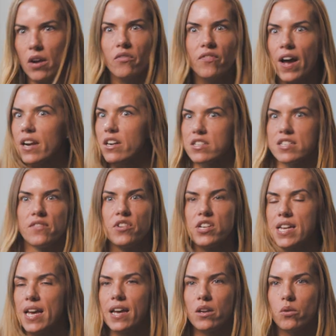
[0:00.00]
out fires every
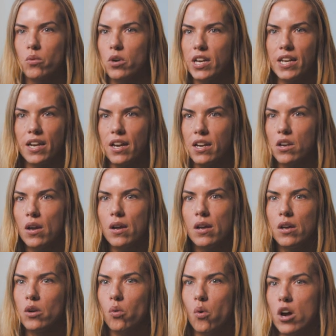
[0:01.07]
day and working on
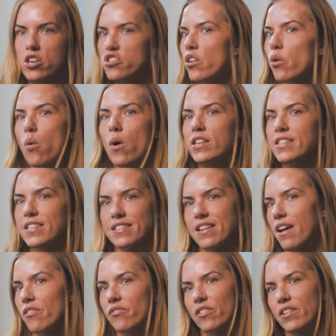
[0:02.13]
quadrant one
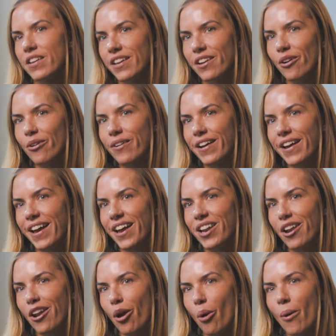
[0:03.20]
stuff, you know?
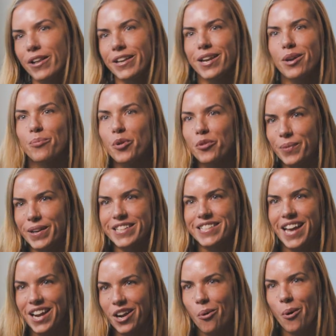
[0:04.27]
And quality improvement is
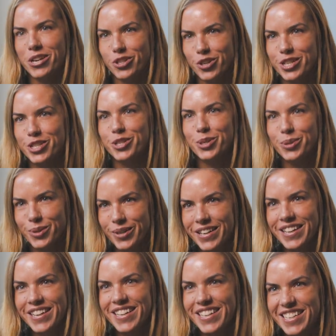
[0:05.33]
kind of quadrant two,
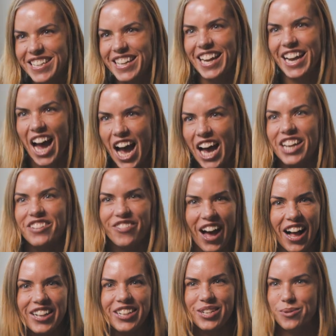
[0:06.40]
like high
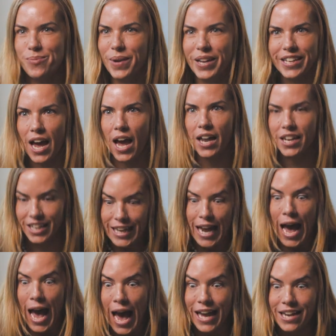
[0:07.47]
value, but not
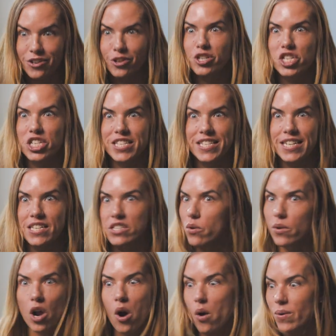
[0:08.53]
high urgency.
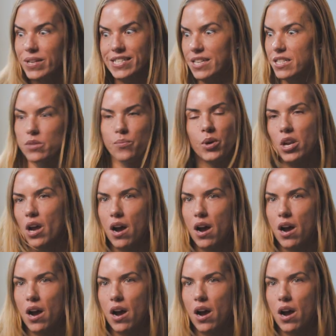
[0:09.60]
So it always gets put